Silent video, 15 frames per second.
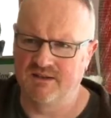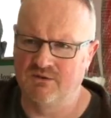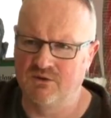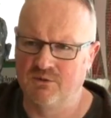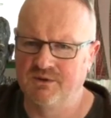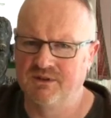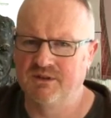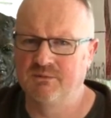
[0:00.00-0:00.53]
if you
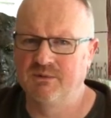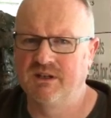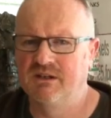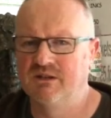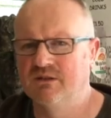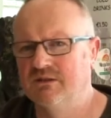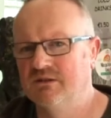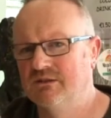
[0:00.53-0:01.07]
go into
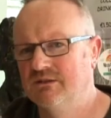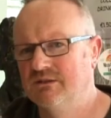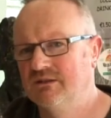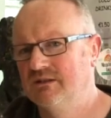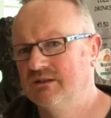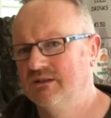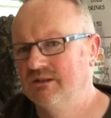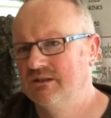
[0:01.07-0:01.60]
Wicklow
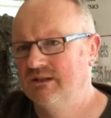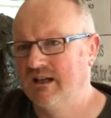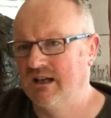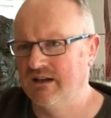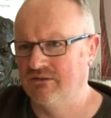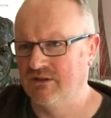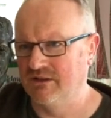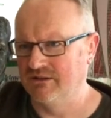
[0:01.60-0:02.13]

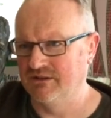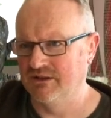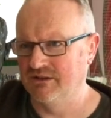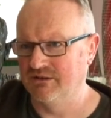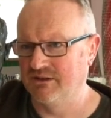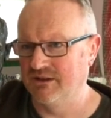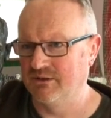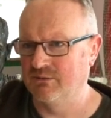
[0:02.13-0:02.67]
uh,
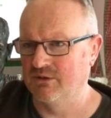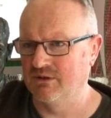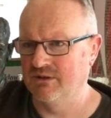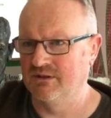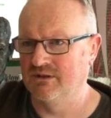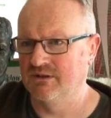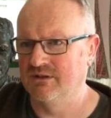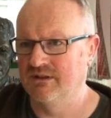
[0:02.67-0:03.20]
volunteer network
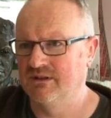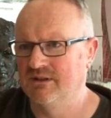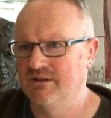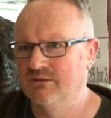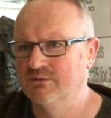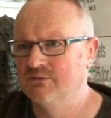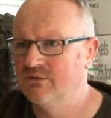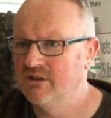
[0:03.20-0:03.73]
and uh,
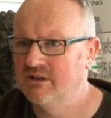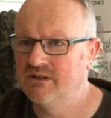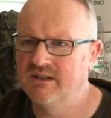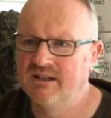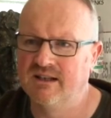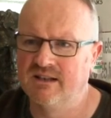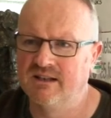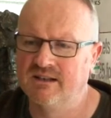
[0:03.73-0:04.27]
Google it,
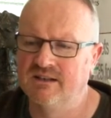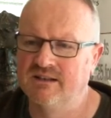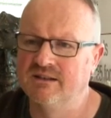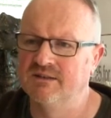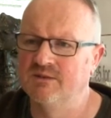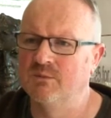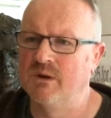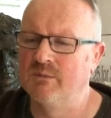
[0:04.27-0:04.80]
and
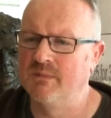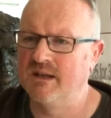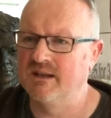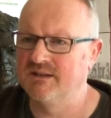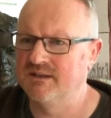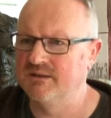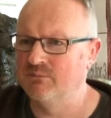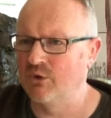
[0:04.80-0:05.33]
there's one
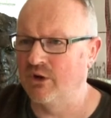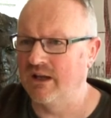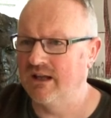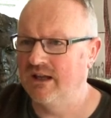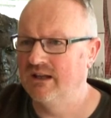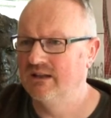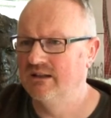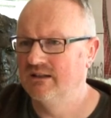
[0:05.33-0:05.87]
based in
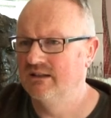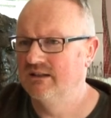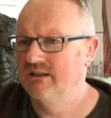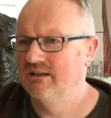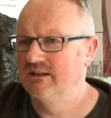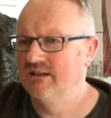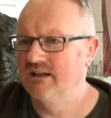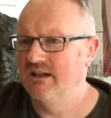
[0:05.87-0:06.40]
Bray
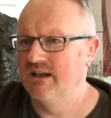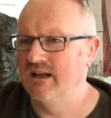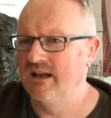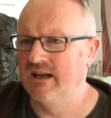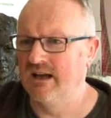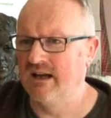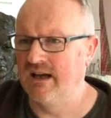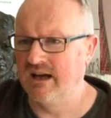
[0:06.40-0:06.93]

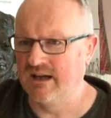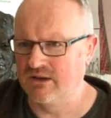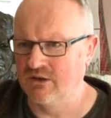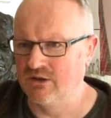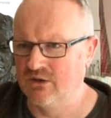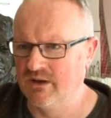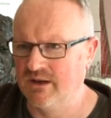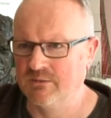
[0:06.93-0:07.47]
uh,
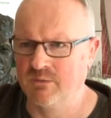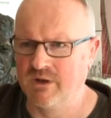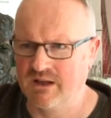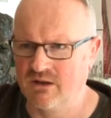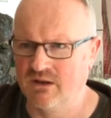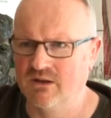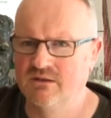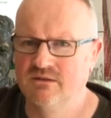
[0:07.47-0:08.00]
Arklow and
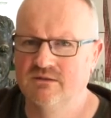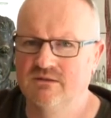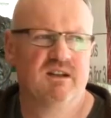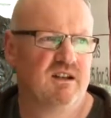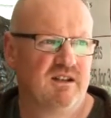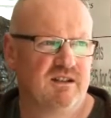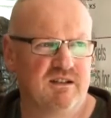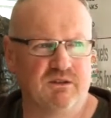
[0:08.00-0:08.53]
Wicklow.
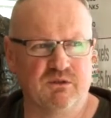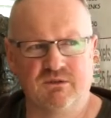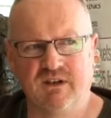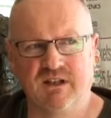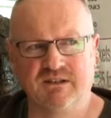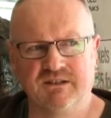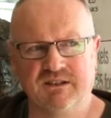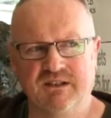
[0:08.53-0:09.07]
Now the
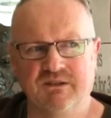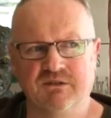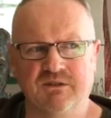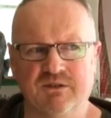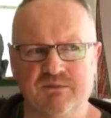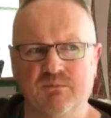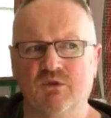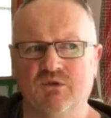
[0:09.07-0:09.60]
volunteering
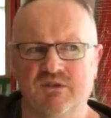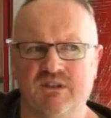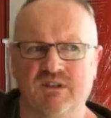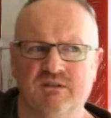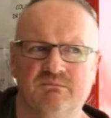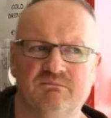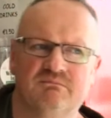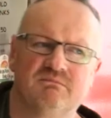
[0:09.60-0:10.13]
is mostly,
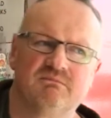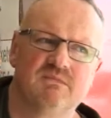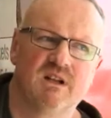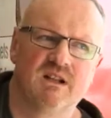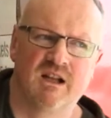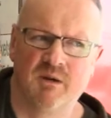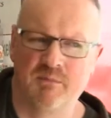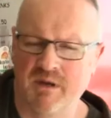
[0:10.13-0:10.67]

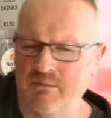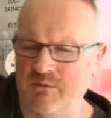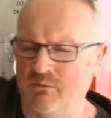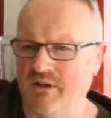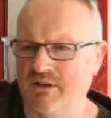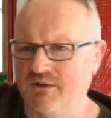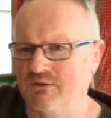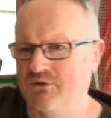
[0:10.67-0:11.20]
a lot of people
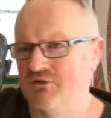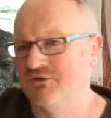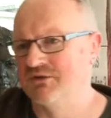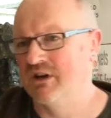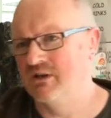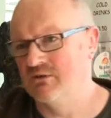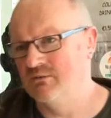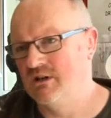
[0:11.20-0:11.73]
want to just
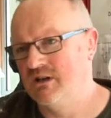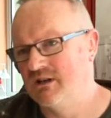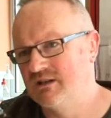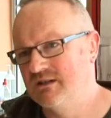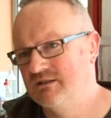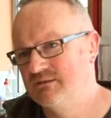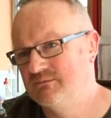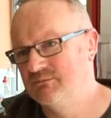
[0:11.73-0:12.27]
dog
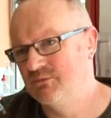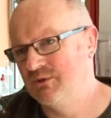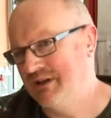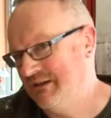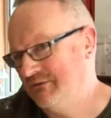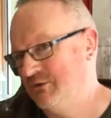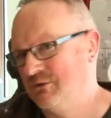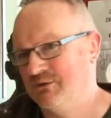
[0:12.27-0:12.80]
walk. We
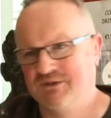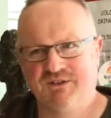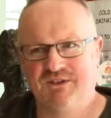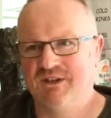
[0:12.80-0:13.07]
have loads of